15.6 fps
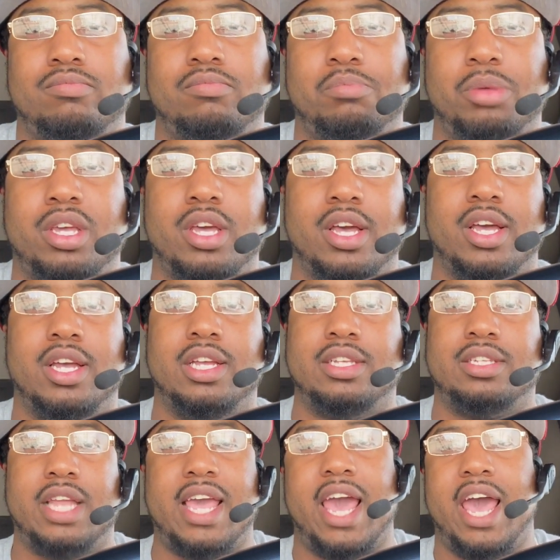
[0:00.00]
because
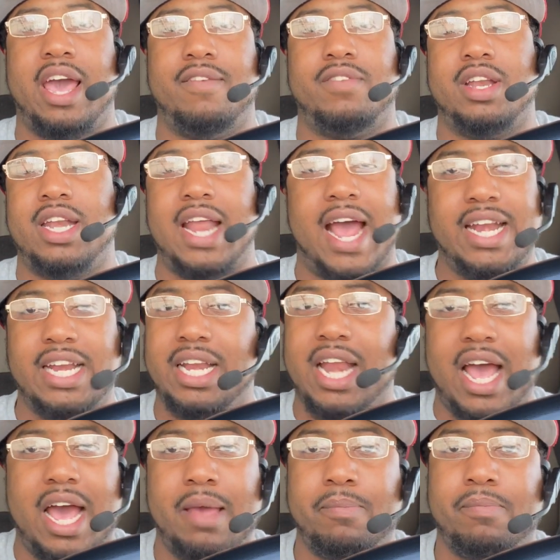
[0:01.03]
they have a
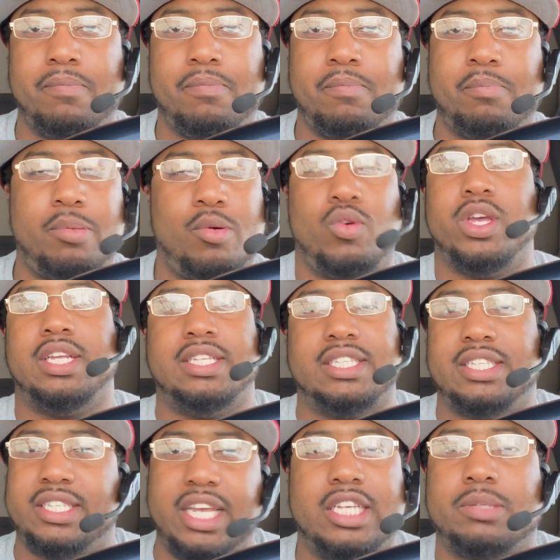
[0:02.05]

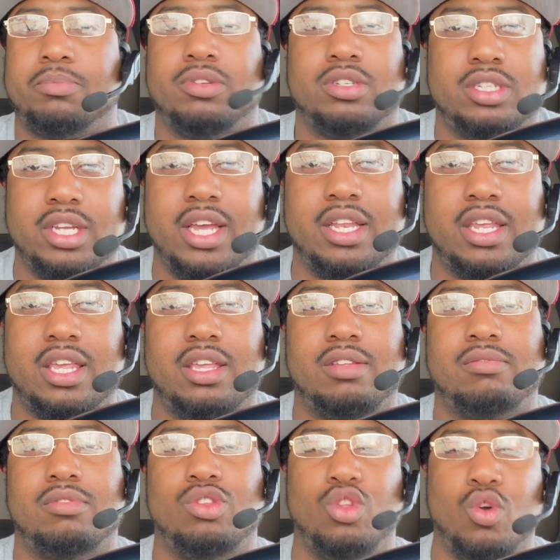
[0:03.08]

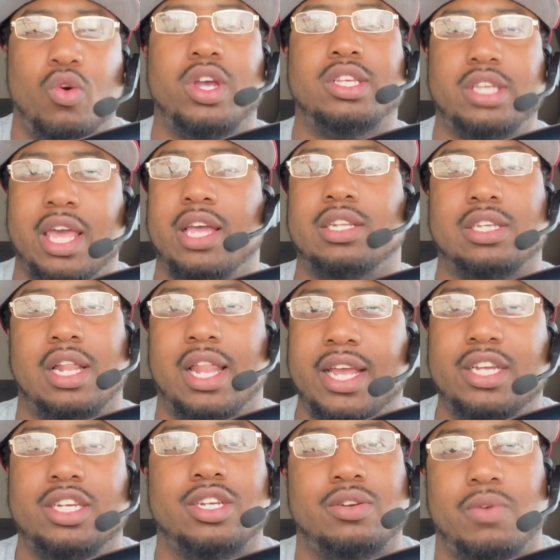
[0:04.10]
99.6% noise
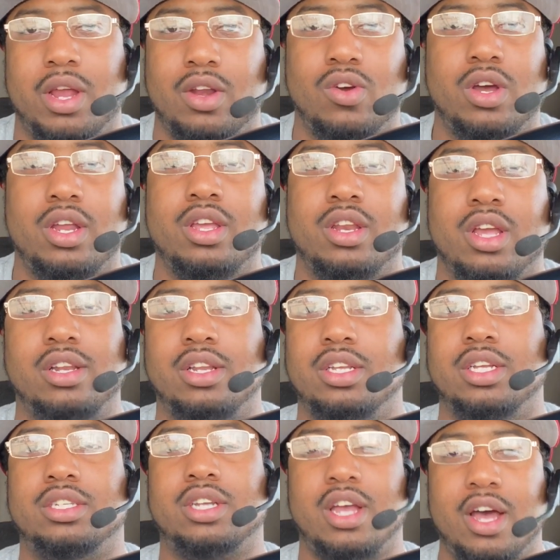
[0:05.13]
cancellation rate on it.
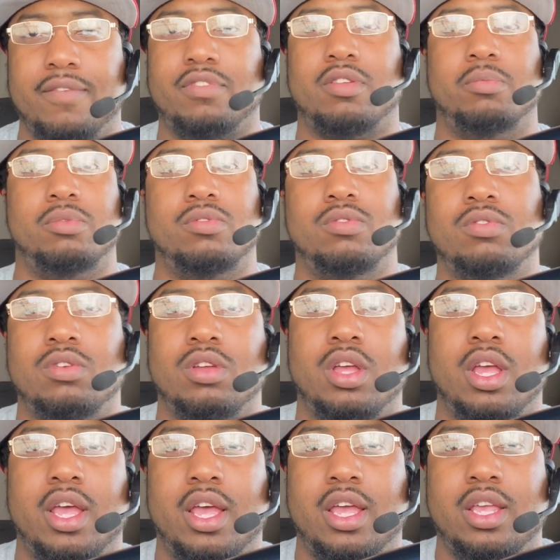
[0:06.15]
It's comfortable.
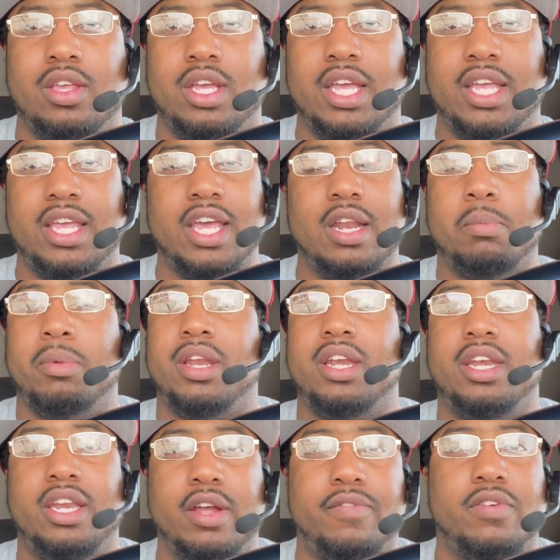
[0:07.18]
You can get them
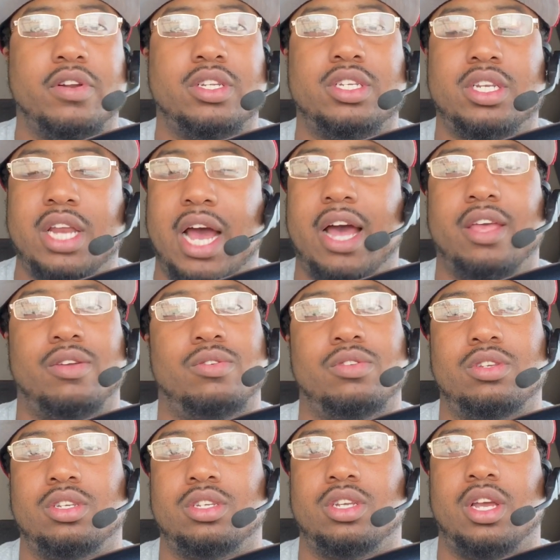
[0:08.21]
in different
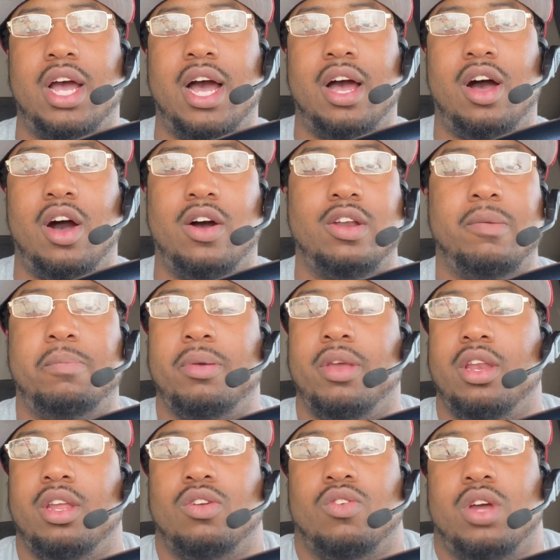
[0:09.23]
styles, all
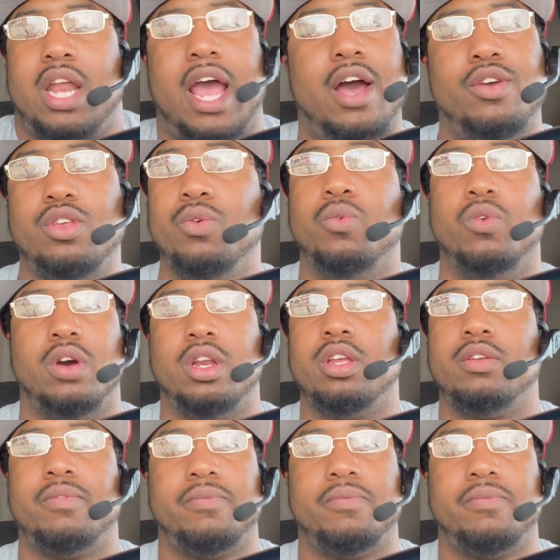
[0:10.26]
depending on how you want it.